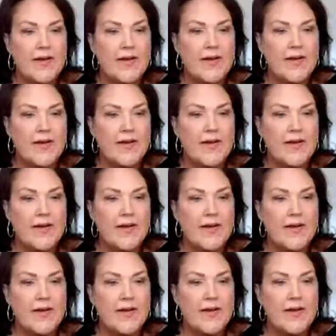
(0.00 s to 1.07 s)

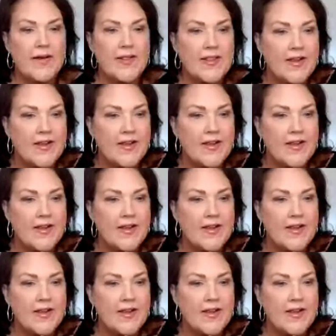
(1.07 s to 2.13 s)

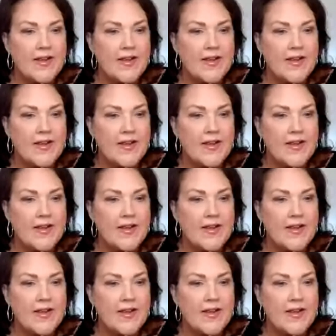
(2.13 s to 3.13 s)
Nobody speaks.